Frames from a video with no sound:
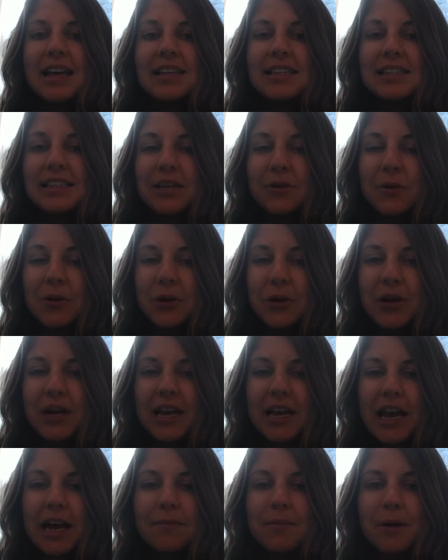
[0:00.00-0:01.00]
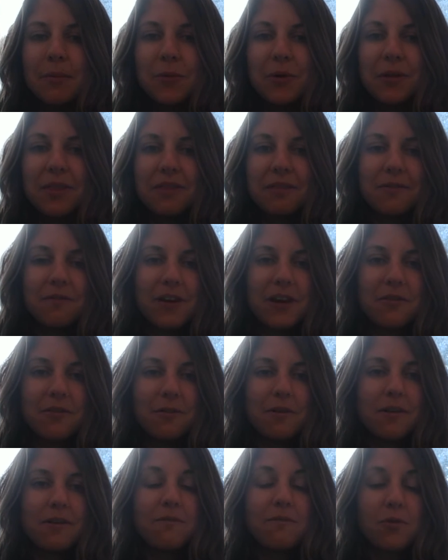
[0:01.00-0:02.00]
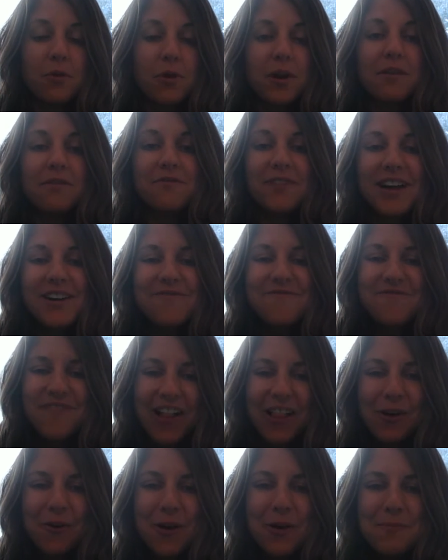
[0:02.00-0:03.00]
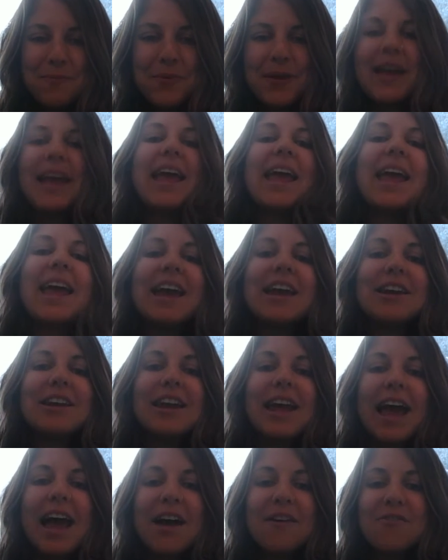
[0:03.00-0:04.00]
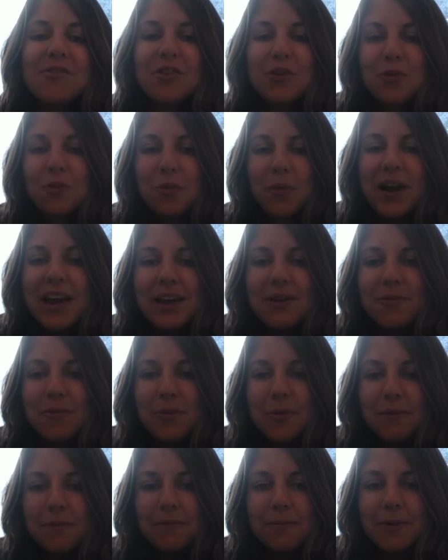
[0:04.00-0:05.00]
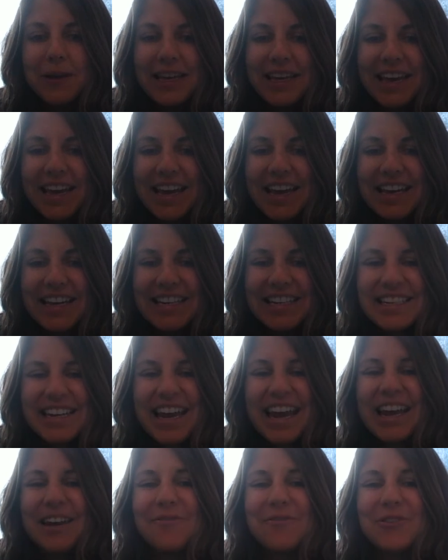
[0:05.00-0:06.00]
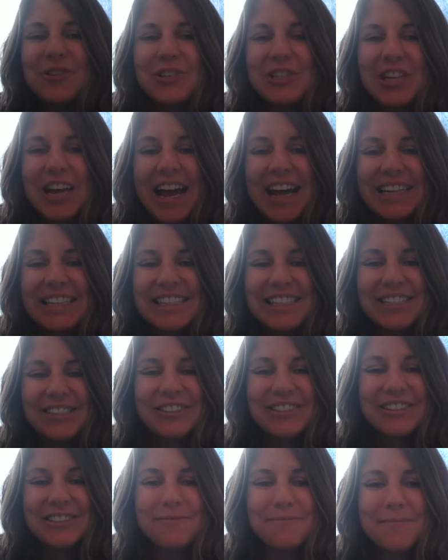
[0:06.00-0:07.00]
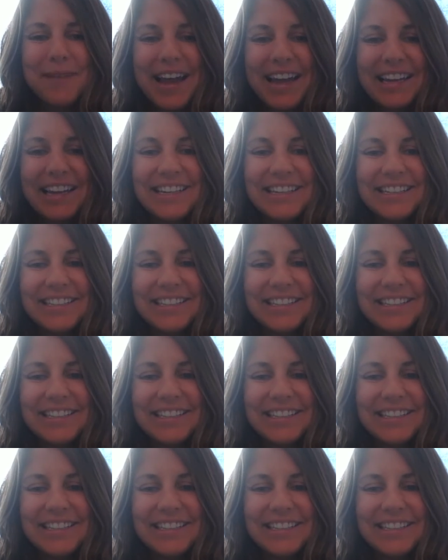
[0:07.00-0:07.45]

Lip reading: See what you can come up with for a fun follow-up, and have a great weekend, and we'll chat soon. Bye.